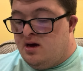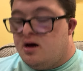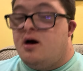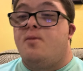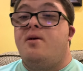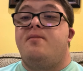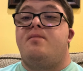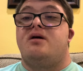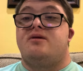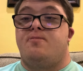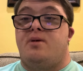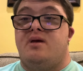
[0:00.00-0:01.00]
Coming
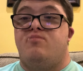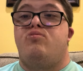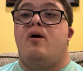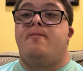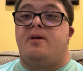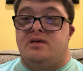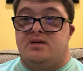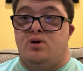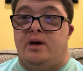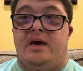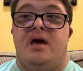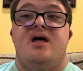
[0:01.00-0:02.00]
Masterpiece for
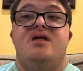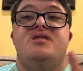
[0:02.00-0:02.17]
victory.